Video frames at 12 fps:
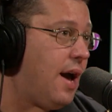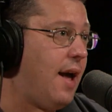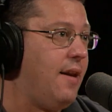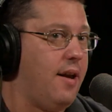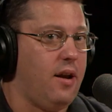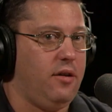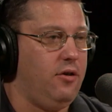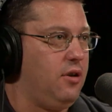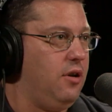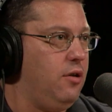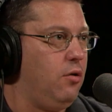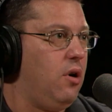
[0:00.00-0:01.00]
And then I
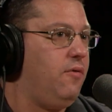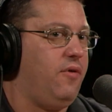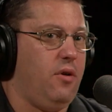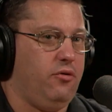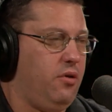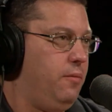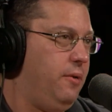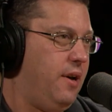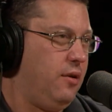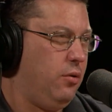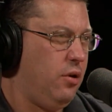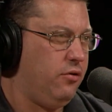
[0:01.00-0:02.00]
took a year off, and I was going to
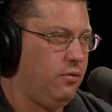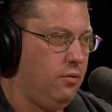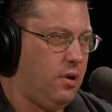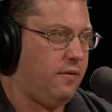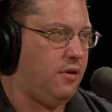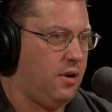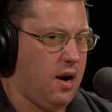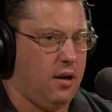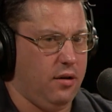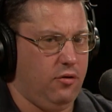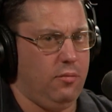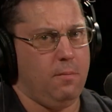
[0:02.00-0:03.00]
apply to law school after
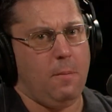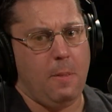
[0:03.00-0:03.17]
college.